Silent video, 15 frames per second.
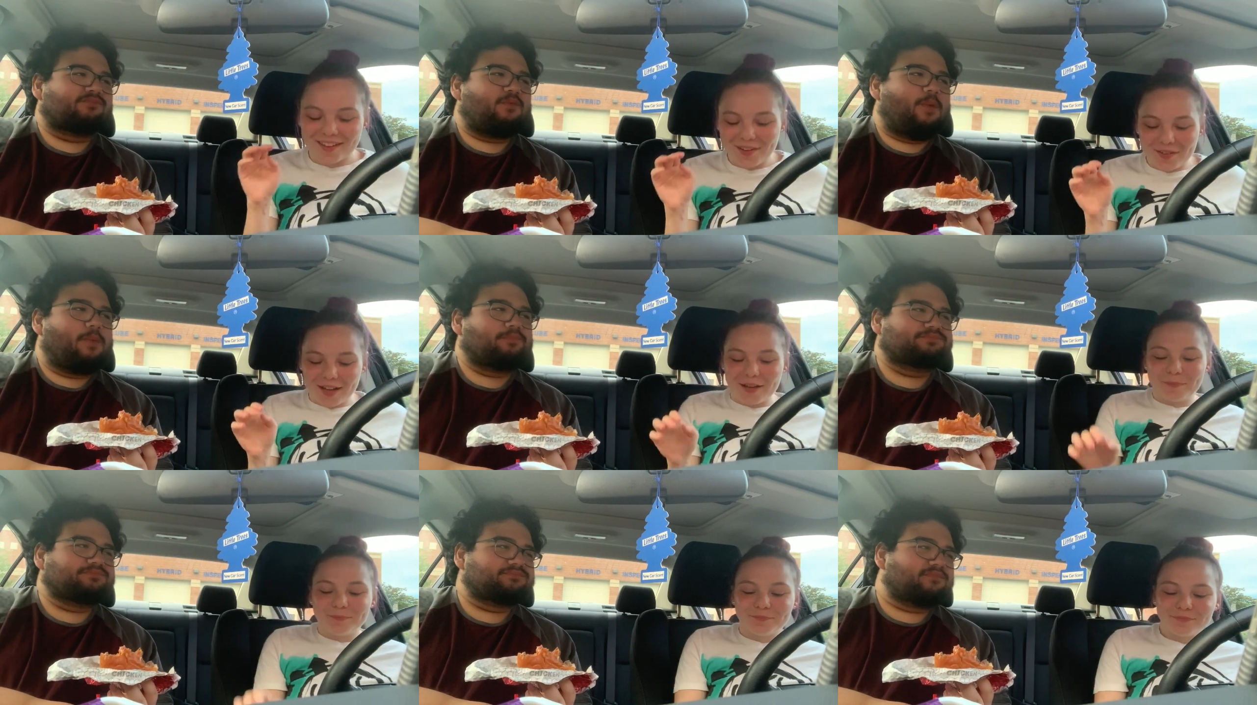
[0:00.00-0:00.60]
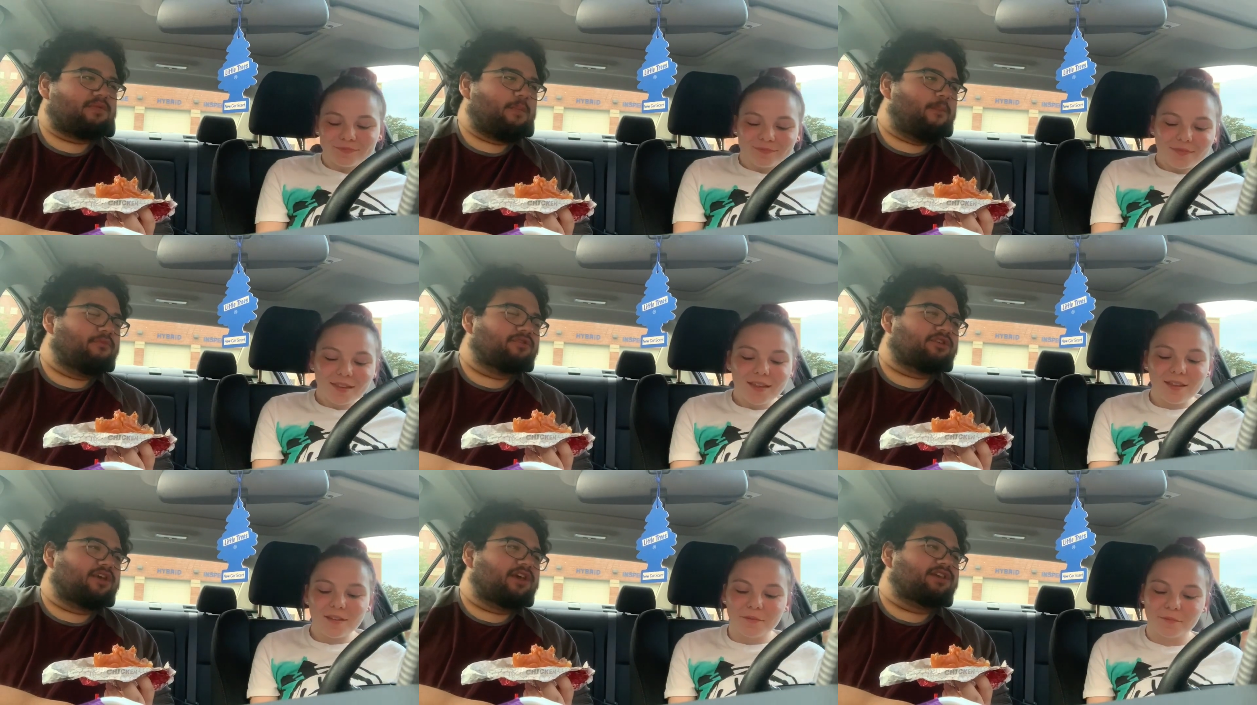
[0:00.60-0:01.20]
Speaker 1: okay.
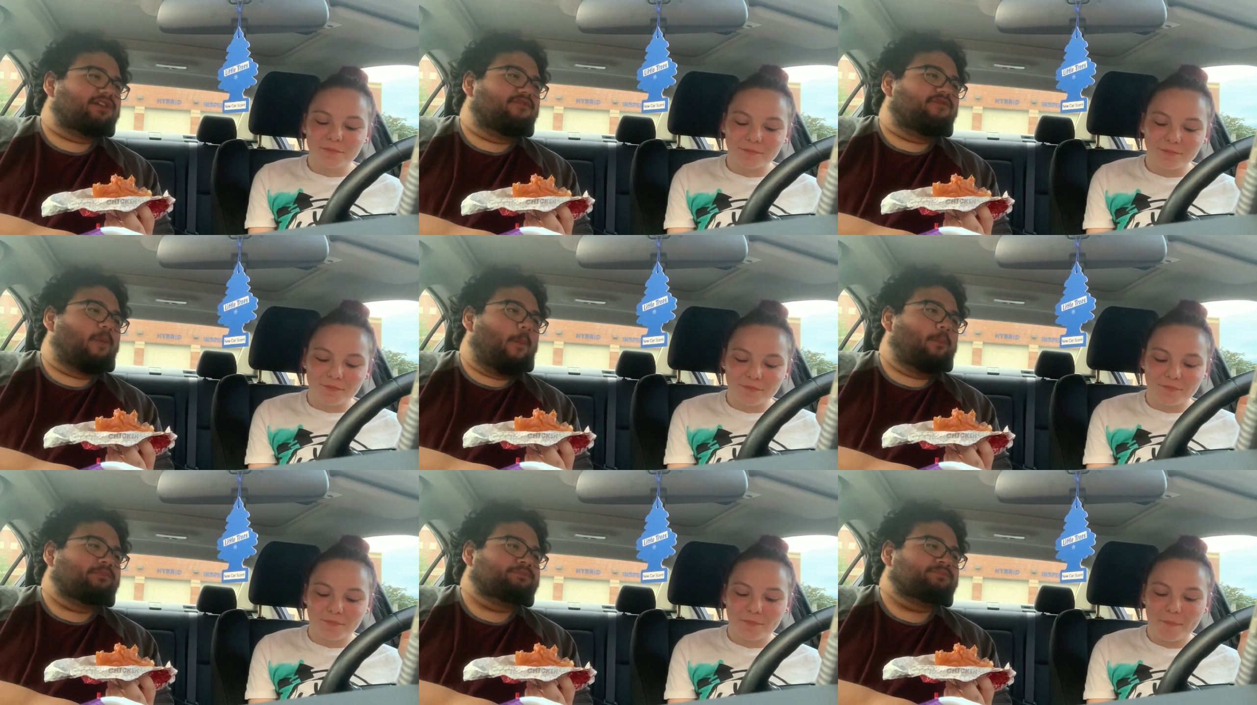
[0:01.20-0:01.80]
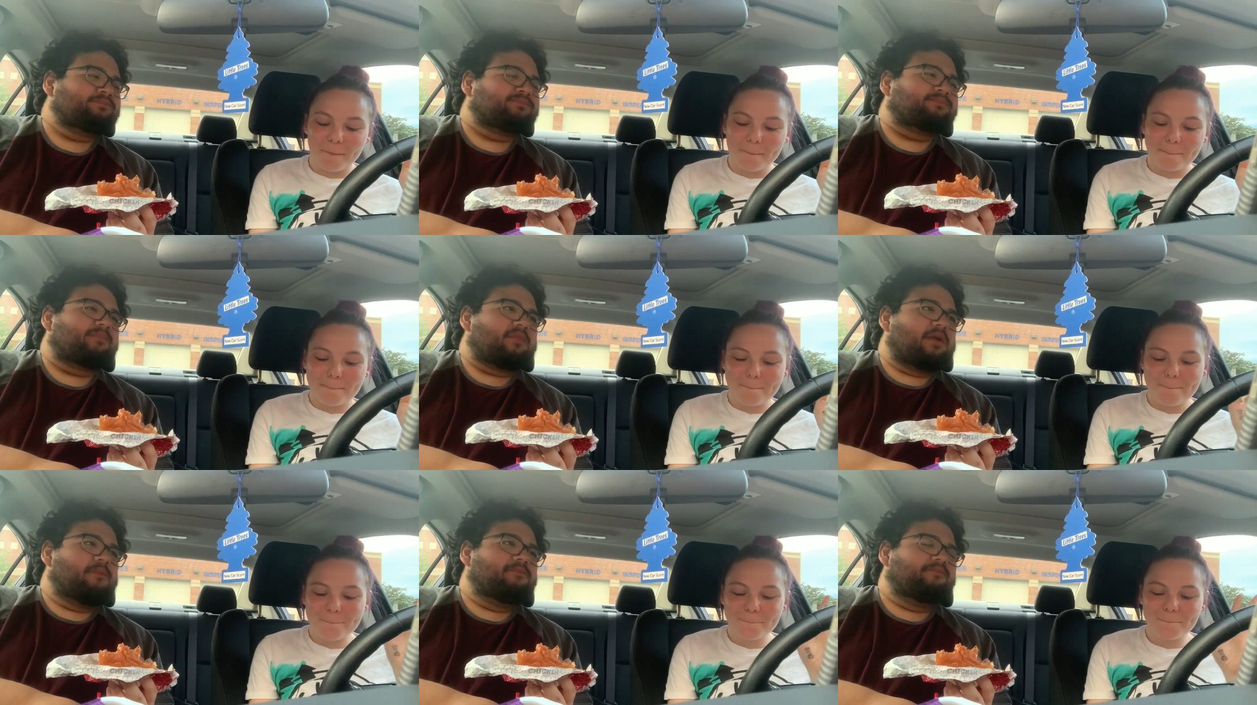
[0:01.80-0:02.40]
What kind of
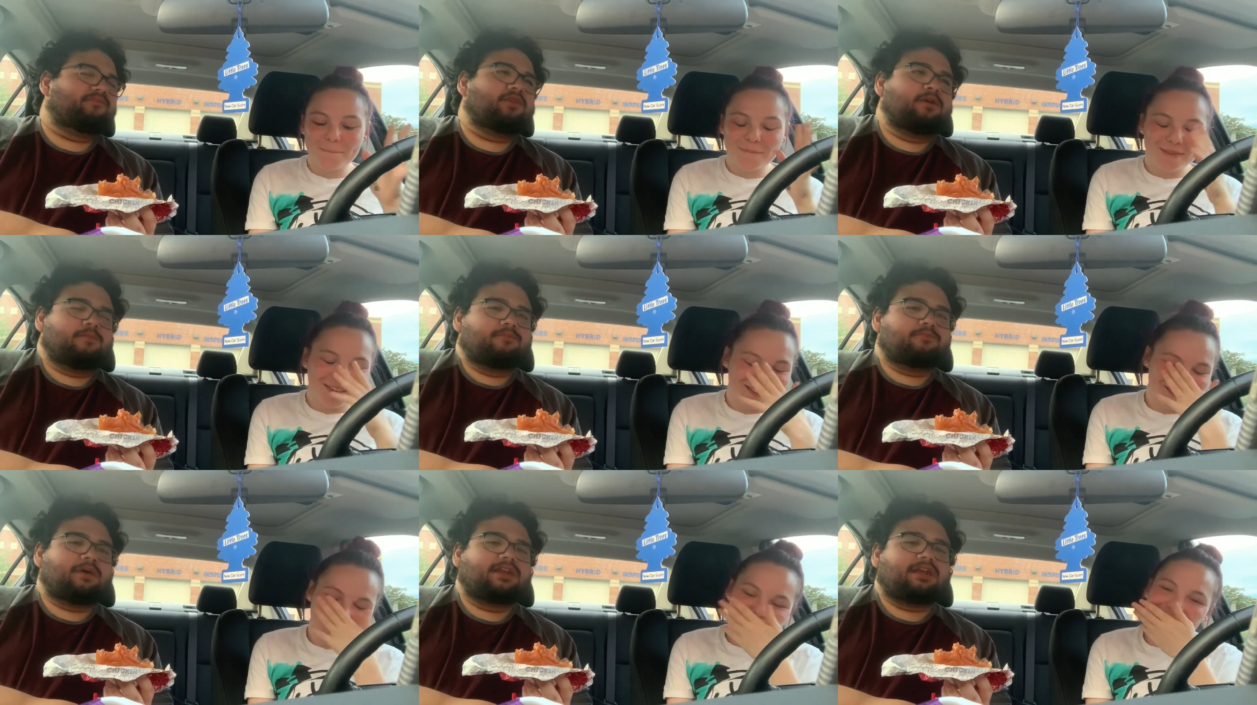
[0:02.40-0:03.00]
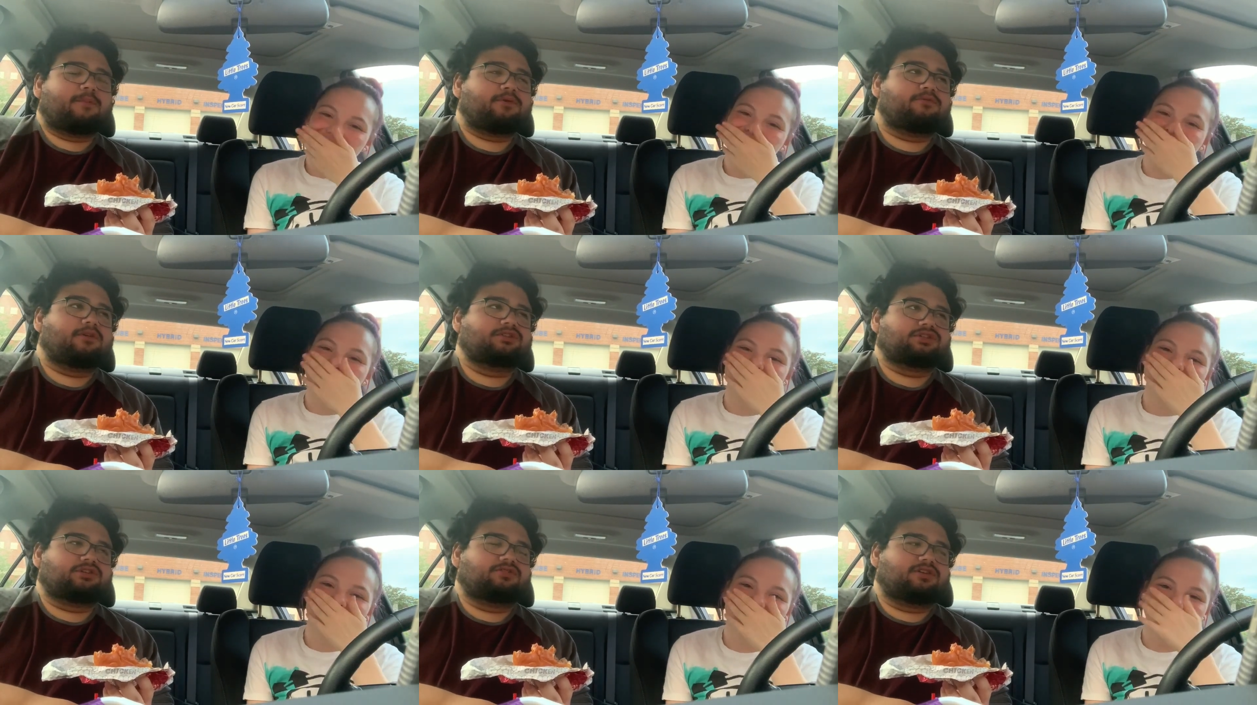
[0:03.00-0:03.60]
my number
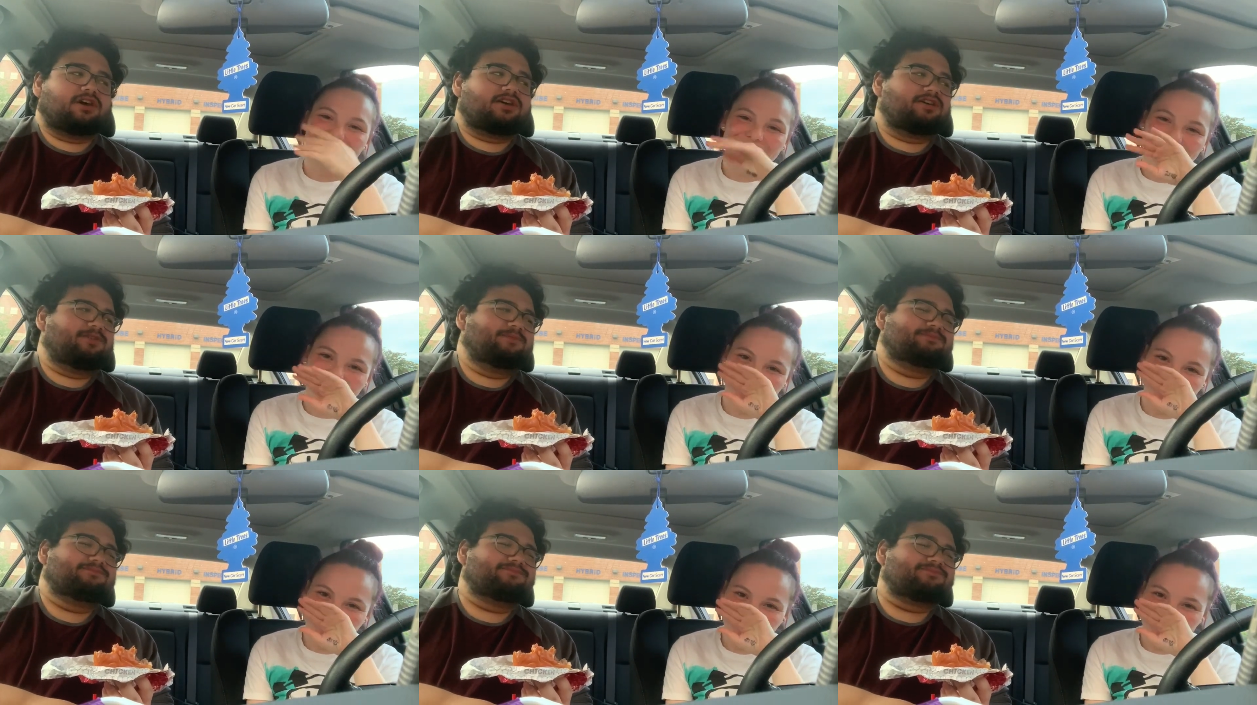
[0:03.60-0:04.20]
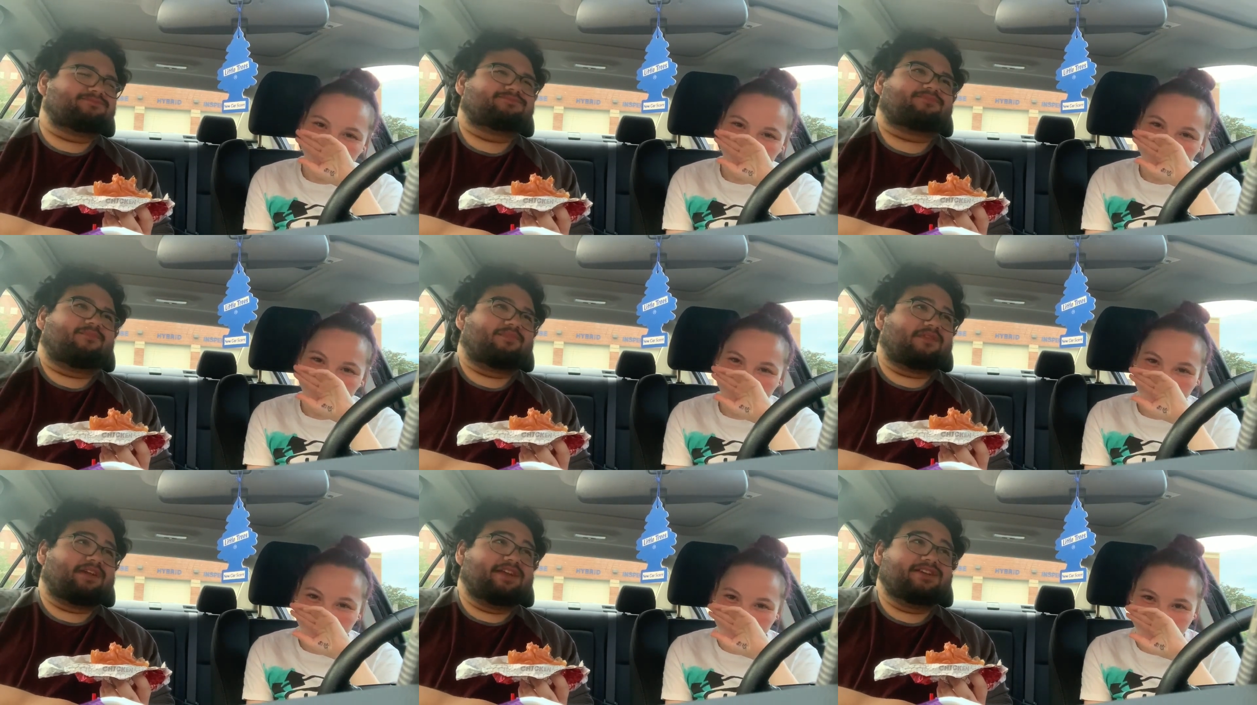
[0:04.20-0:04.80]
one turn on
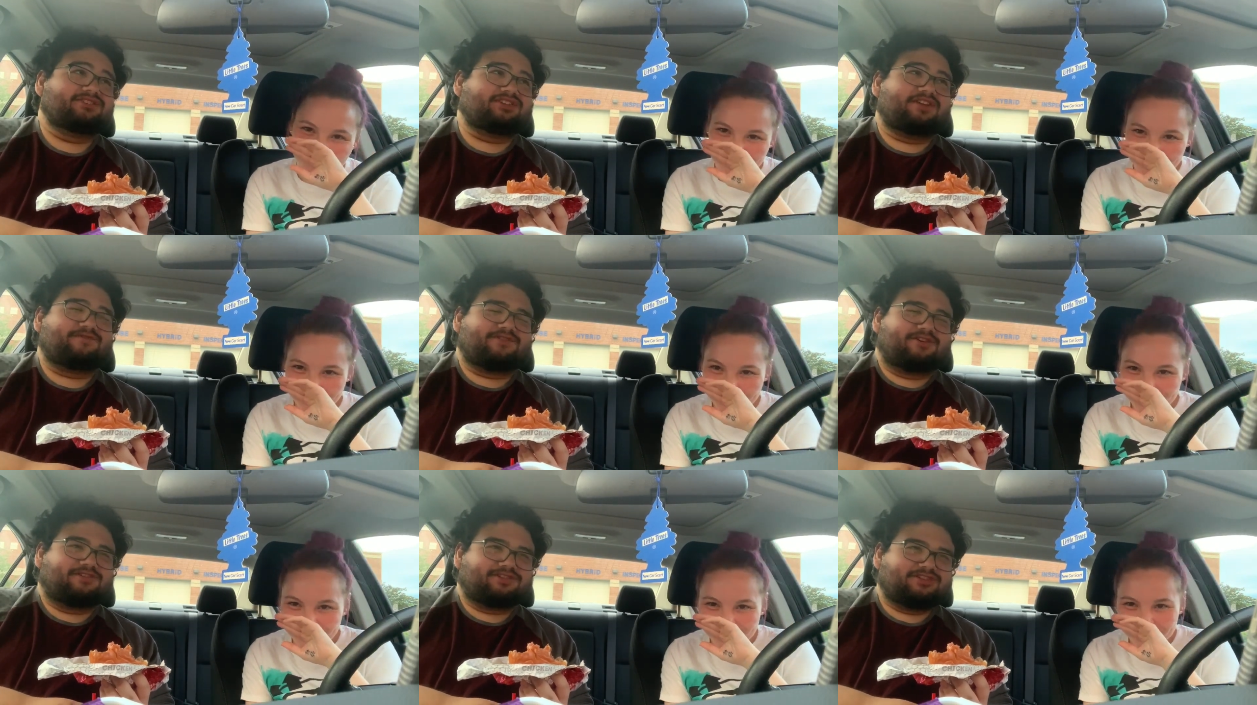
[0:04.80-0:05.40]
is if they're a